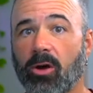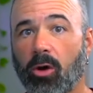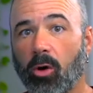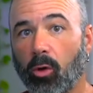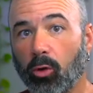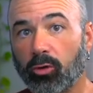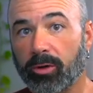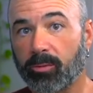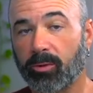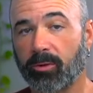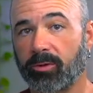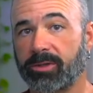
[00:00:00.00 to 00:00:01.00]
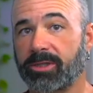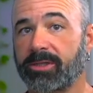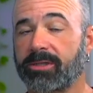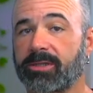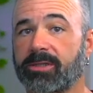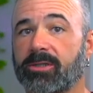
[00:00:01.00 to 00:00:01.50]
old
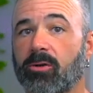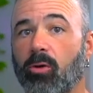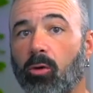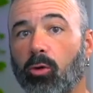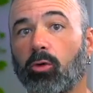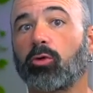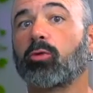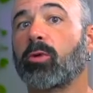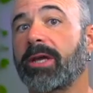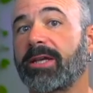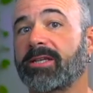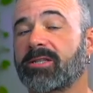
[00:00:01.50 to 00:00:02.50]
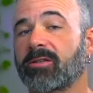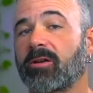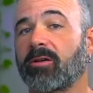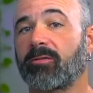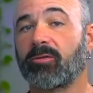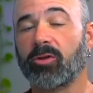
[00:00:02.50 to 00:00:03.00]
approaches, old ways
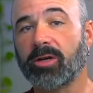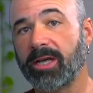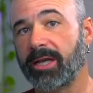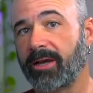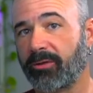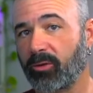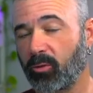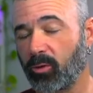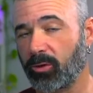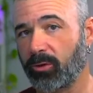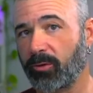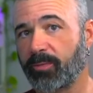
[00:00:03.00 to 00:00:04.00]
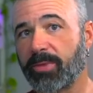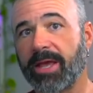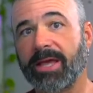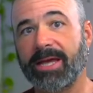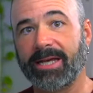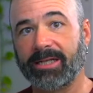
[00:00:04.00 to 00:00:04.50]
of looking at the world,
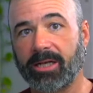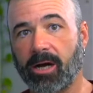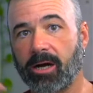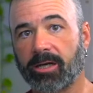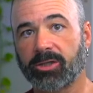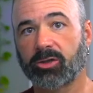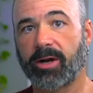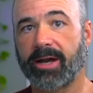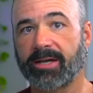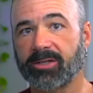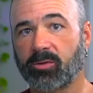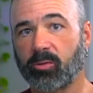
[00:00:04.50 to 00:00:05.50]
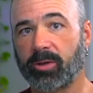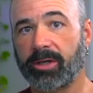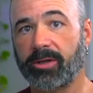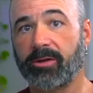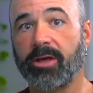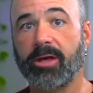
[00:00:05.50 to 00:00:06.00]
in contrast
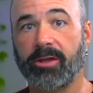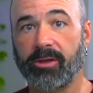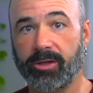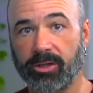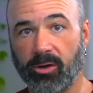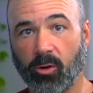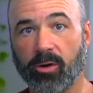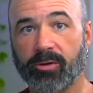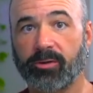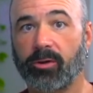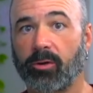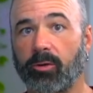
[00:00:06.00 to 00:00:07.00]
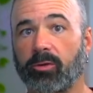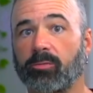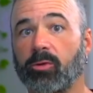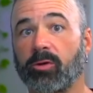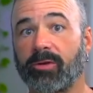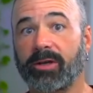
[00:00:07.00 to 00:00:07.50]
with the north node
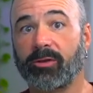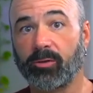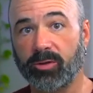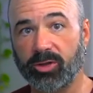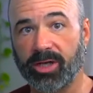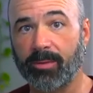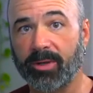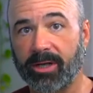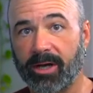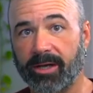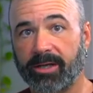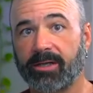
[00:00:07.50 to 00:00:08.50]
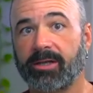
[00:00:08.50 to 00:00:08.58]
moving through Gemini,